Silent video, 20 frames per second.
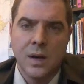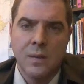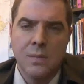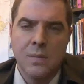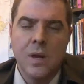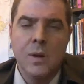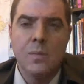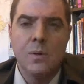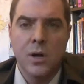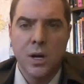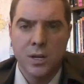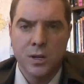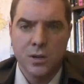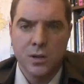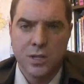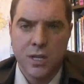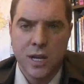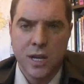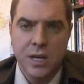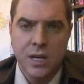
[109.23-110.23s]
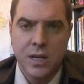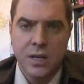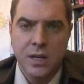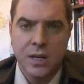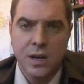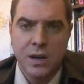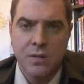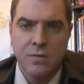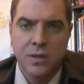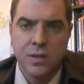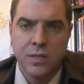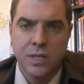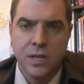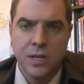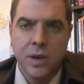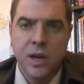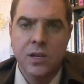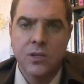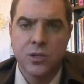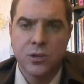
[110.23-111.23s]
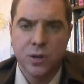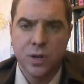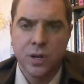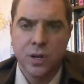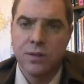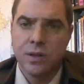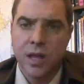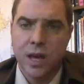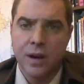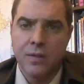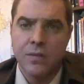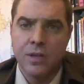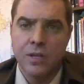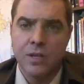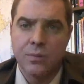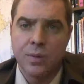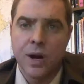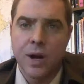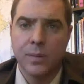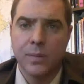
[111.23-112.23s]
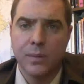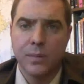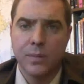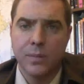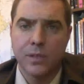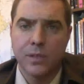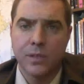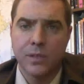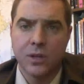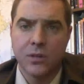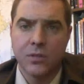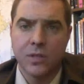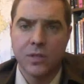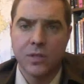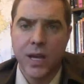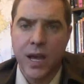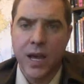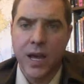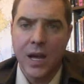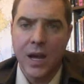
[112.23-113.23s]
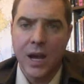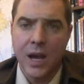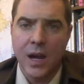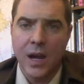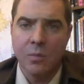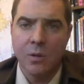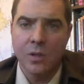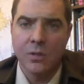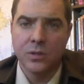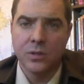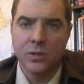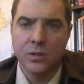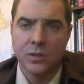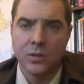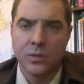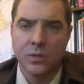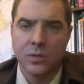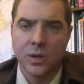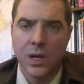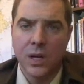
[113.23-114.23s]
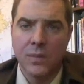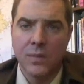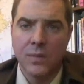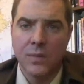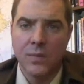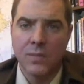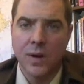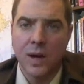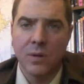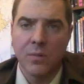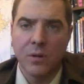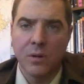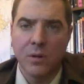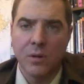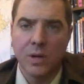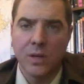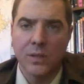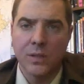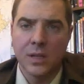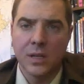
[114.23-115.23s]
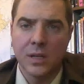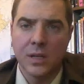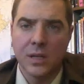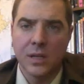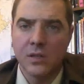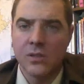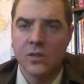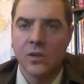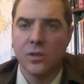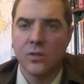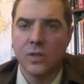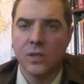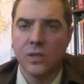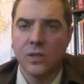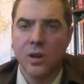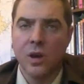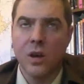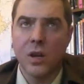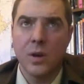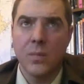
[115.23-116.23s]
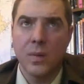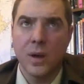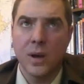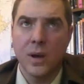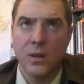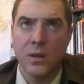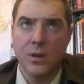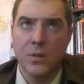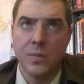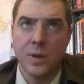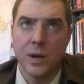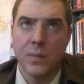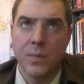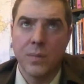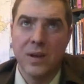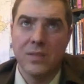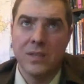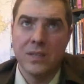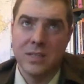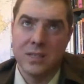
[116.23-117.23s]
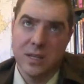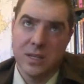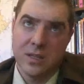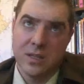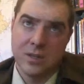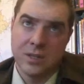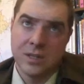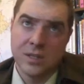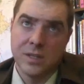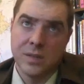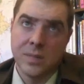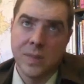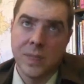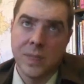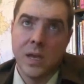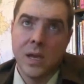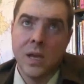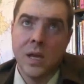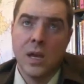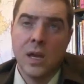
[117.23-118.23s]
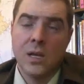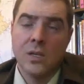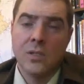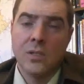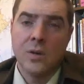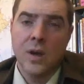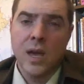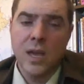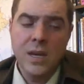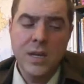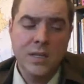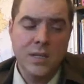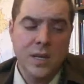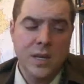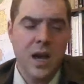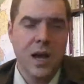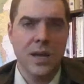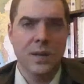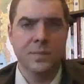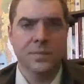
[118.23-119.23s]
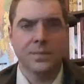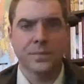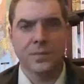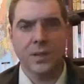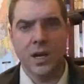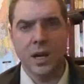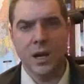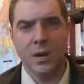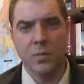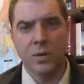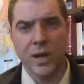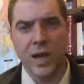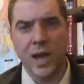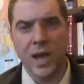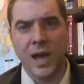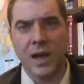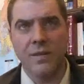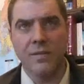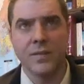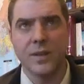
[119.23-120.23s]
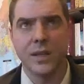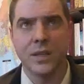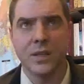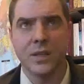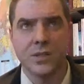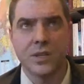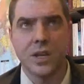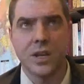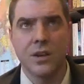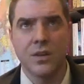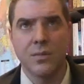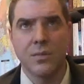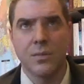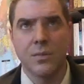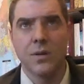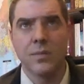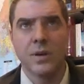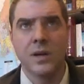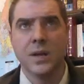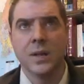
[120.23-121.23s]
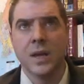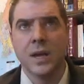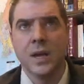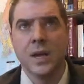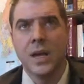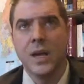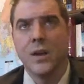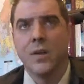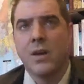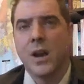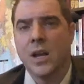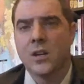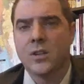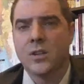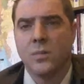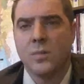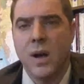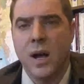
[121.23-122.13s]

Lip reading: minimal understanding of the deep history of a lot of these problems. And so today I want to, in my role as a consultant, talk about a little bit about these histories. So any time we have in the study of Burma, international